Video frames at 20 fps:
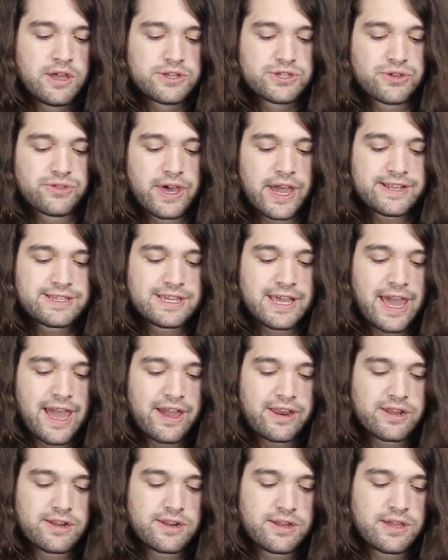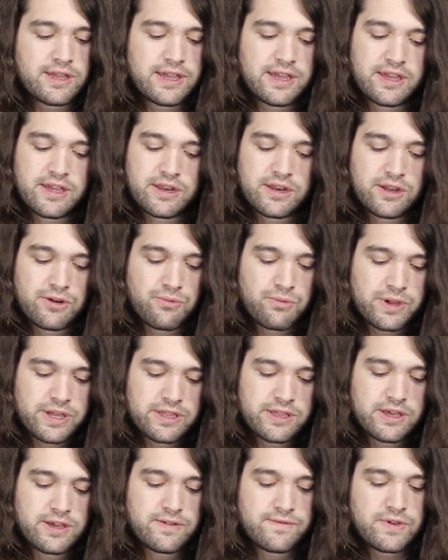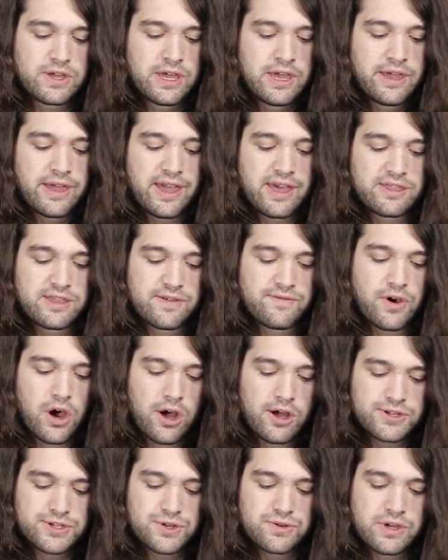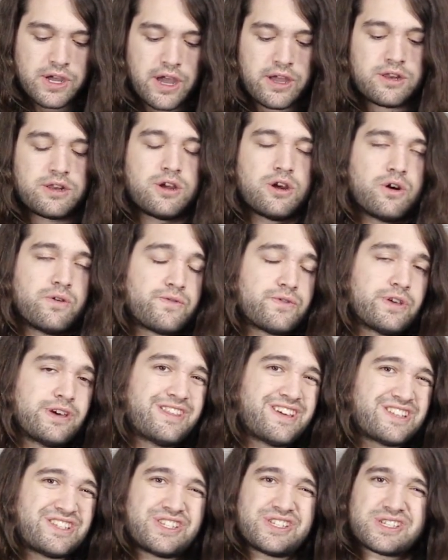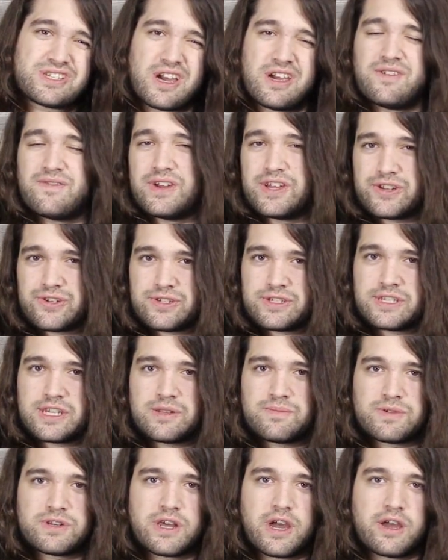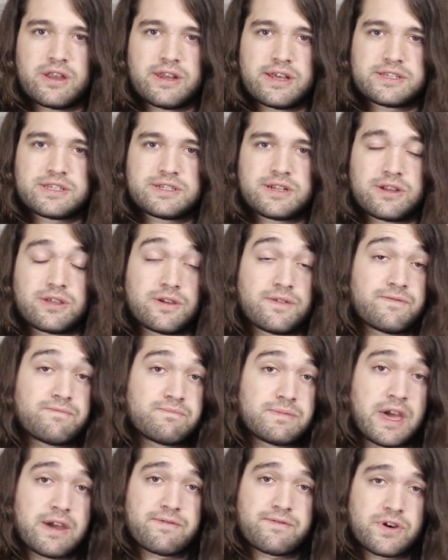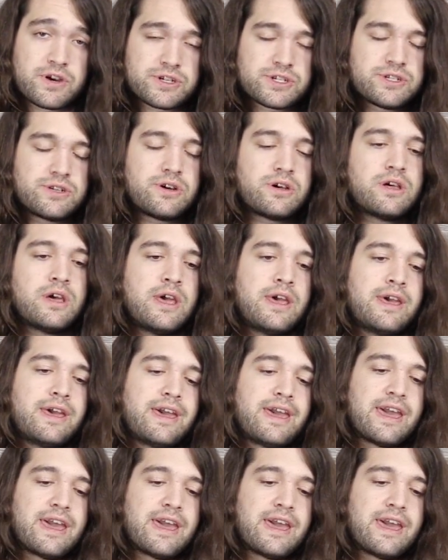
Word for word: So that's added in Relive, and they've also got an overlay that's just kind of interesting, but not necessarily that functional.